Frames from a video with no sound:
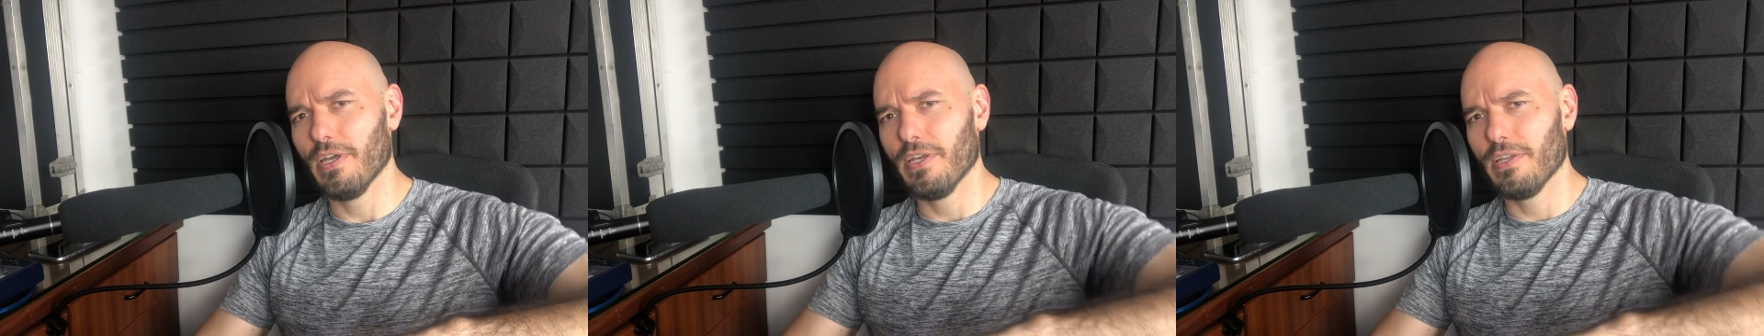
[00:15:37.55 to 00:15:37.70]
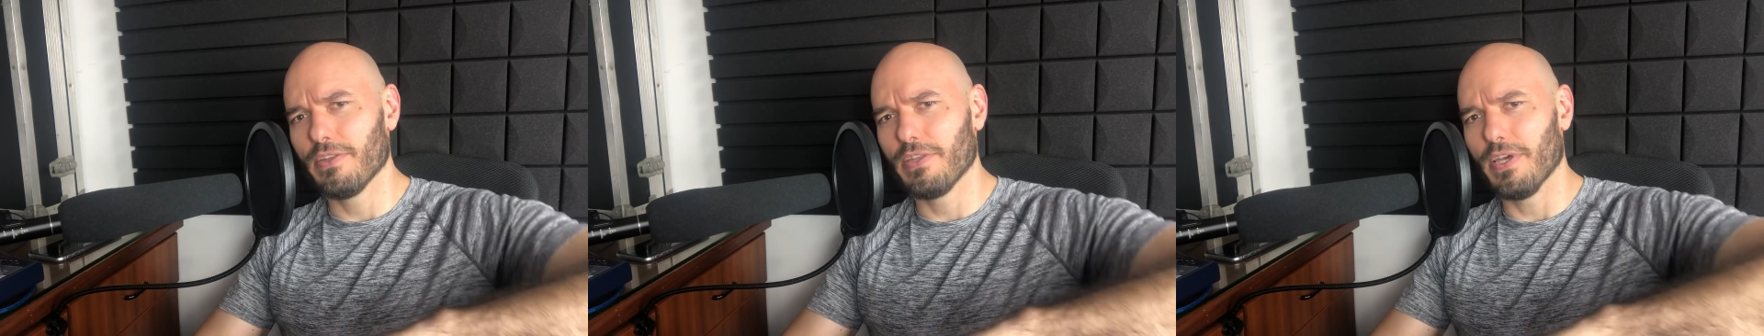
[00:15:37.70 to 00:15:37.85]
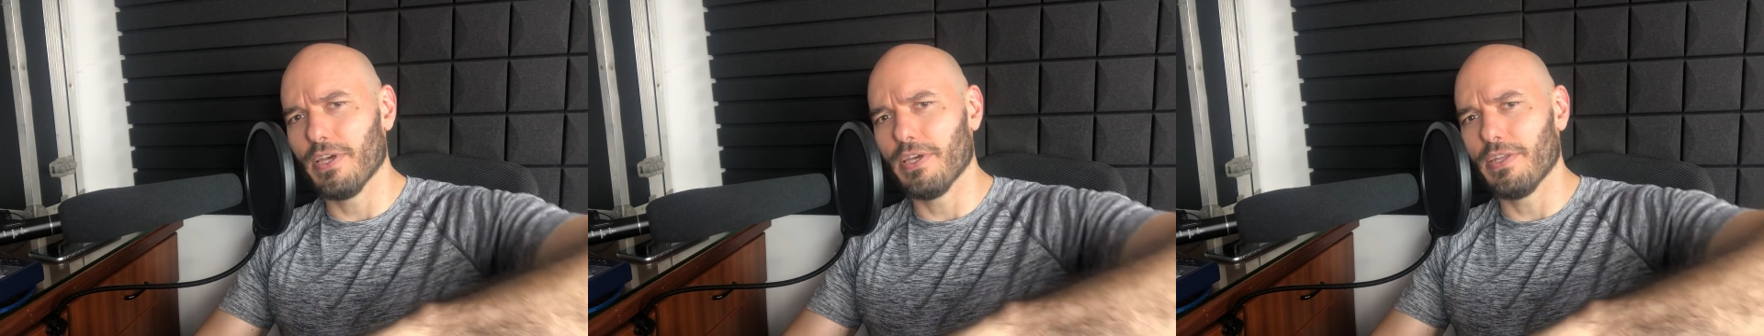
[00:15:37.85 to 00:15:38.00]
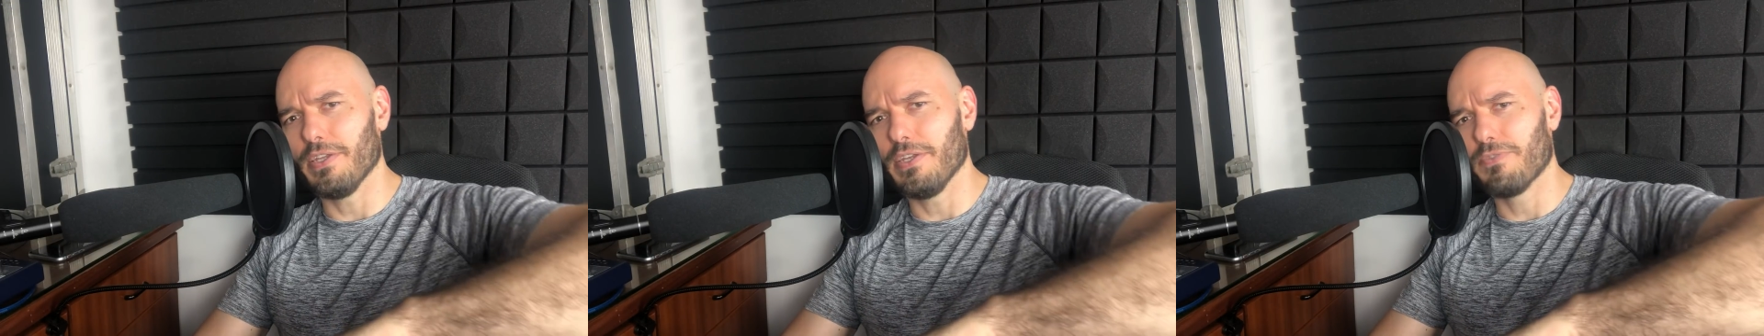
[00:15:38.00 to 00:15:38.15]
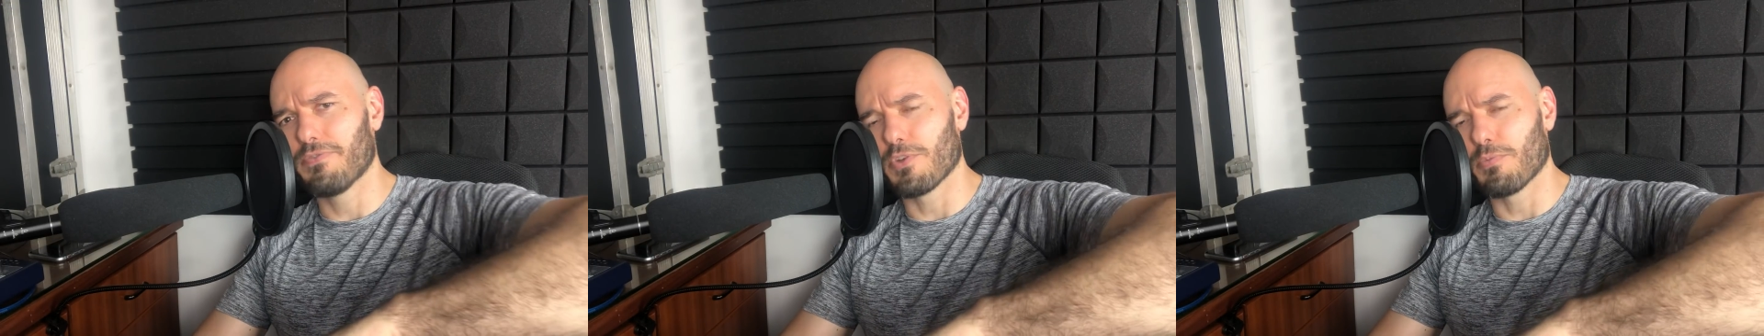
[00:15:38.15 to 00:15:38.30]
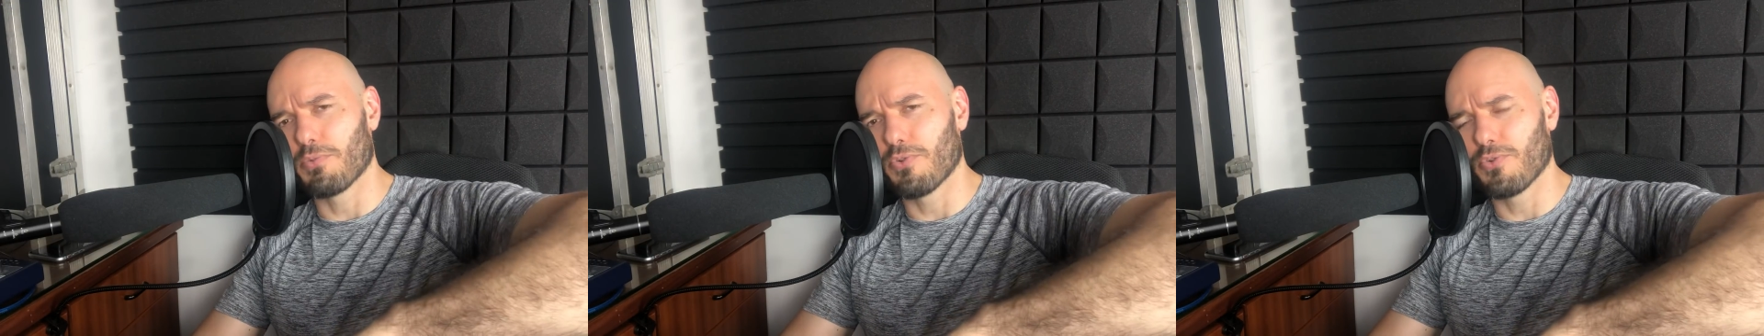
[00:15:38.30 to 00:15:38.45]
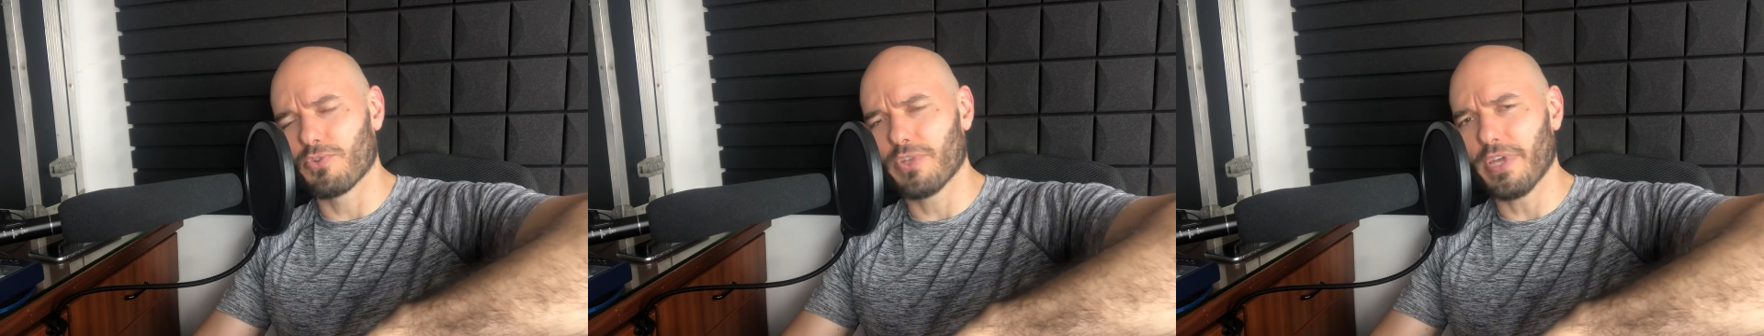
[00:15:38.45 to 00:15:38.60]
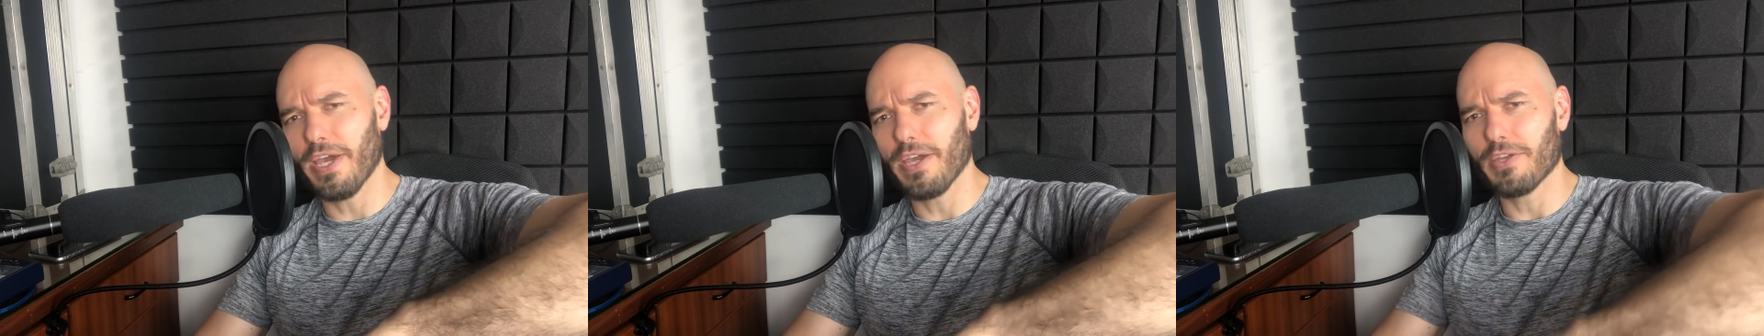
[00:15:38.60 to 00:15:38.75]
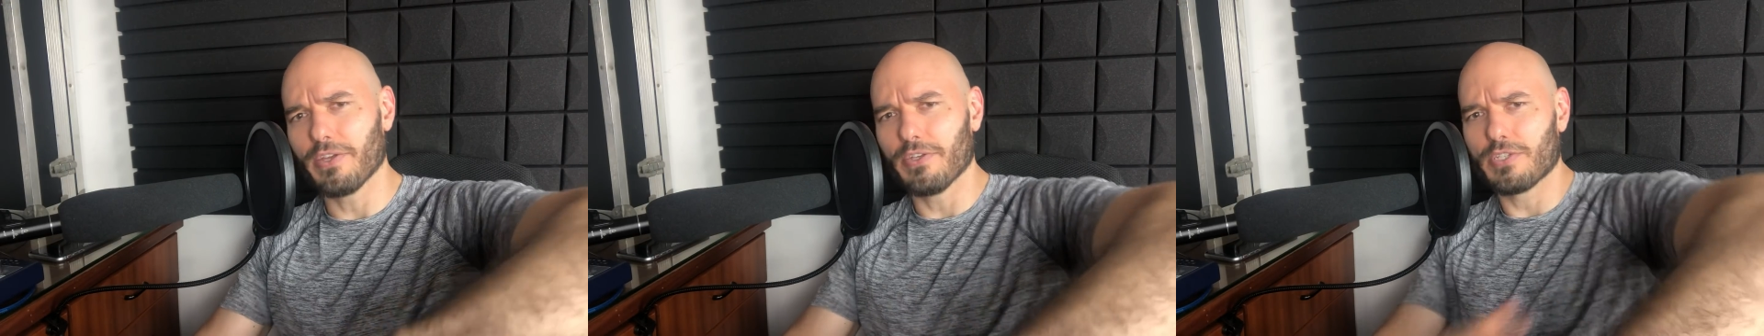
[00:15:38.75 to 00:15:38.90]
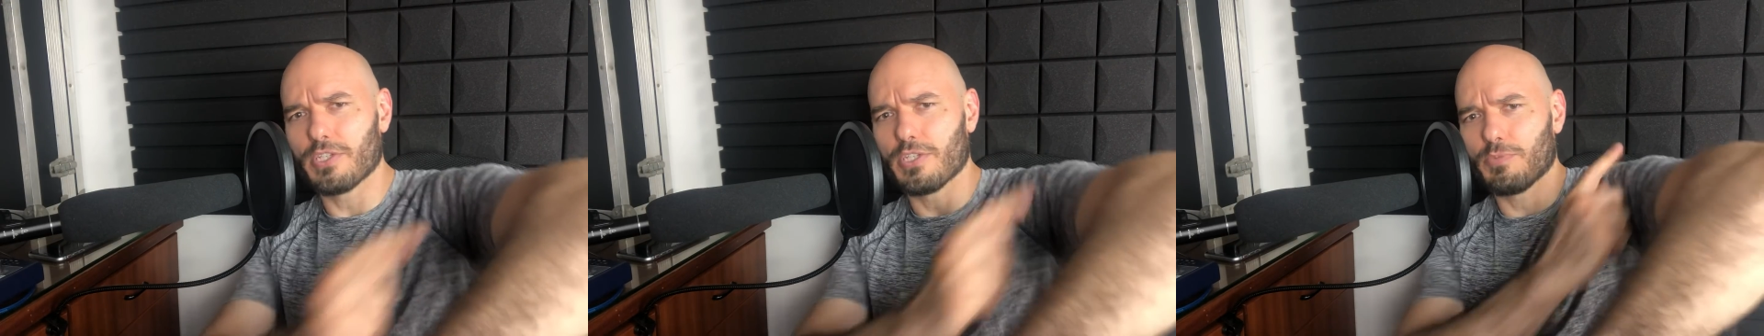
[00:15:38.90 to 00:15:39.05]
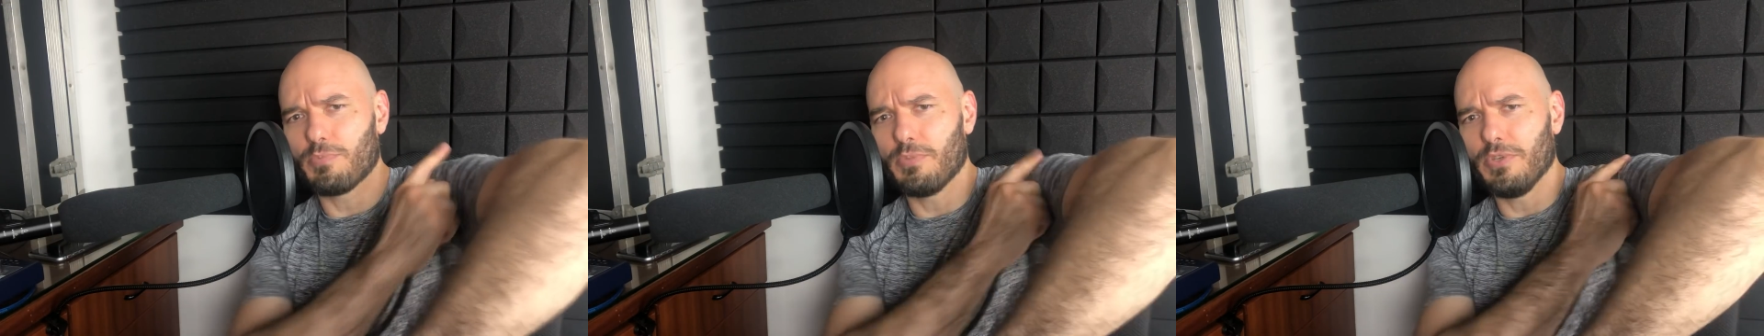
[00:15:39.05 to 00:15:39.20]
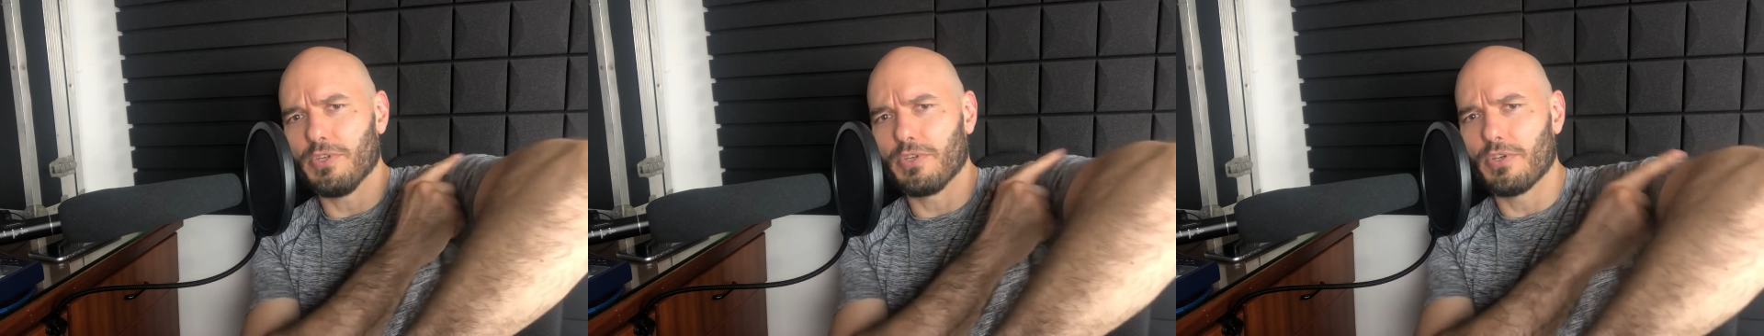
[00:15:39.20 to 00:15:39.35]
that if the protagonist is being